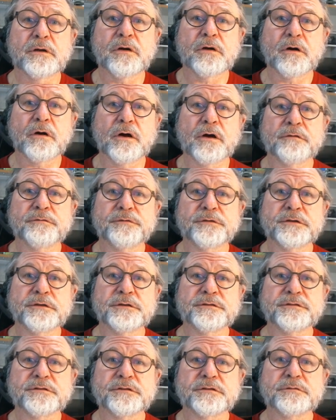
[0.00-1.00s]
often
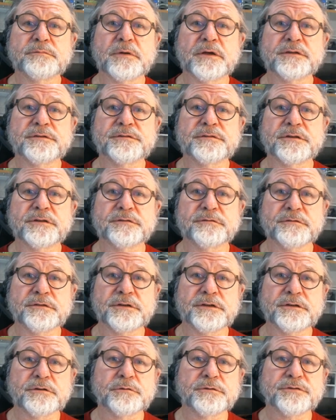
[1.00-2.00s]
is expressed as
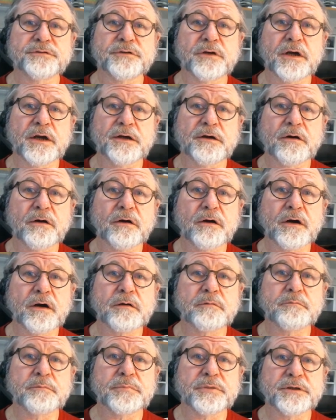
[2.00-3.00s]
V equals
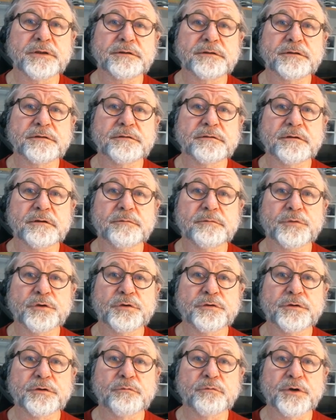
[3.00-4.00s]
IR, but
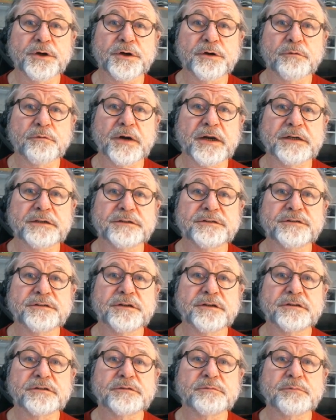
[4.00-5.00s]
you can rearrange
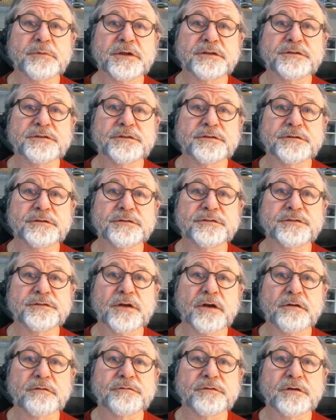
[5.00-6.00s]
the expression to
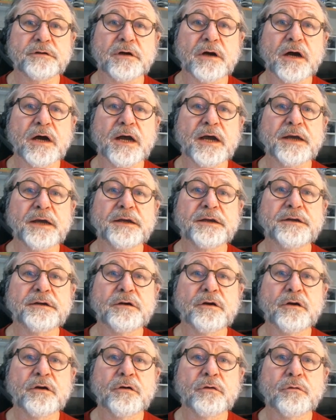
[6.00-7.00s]
solve for I,
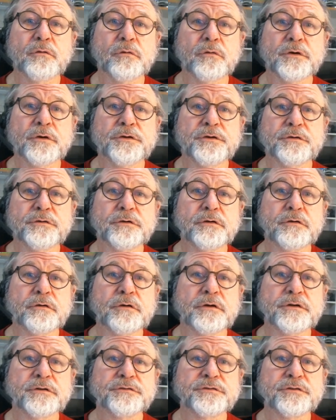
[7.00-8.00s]
or you can
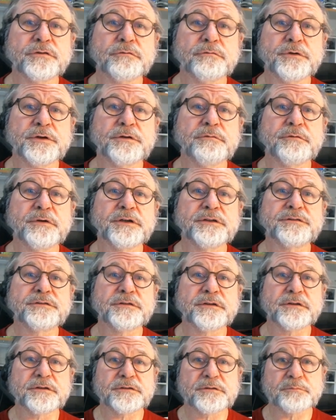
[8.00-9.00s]
also rearrange
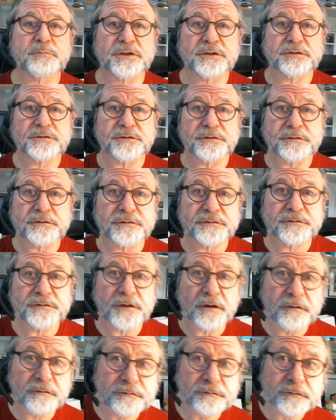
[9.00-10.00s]
the expression to
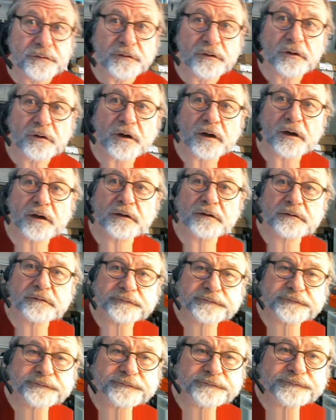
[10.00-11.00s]
solve for R.
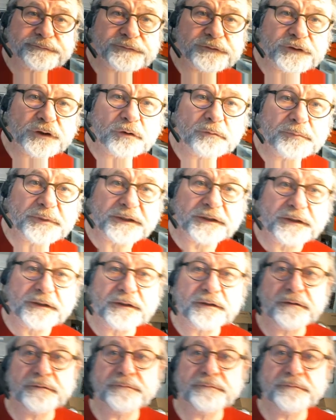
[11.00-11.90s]
No biggie.